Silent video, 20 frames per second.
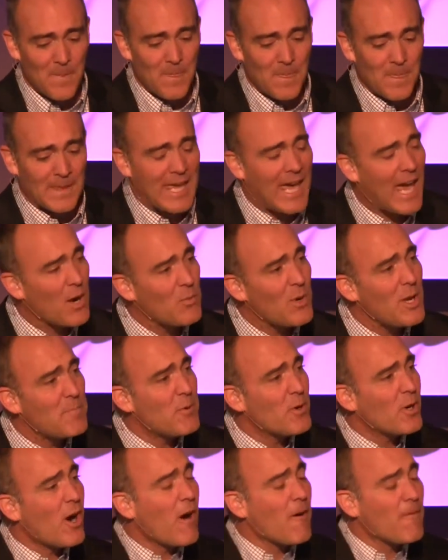Can we
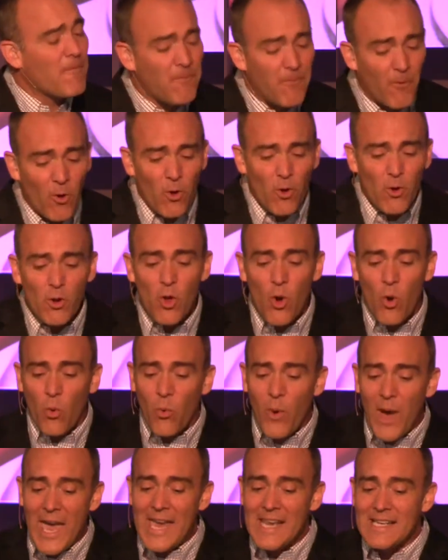put our full
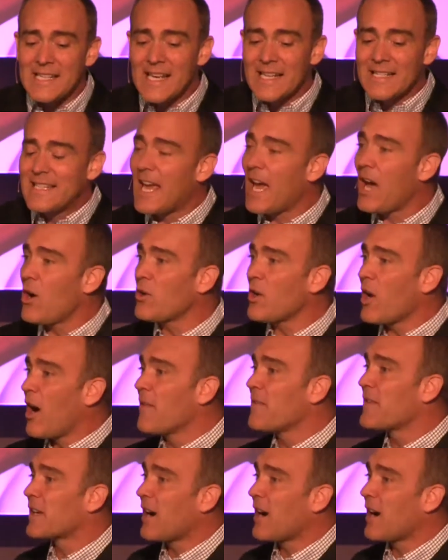weight down on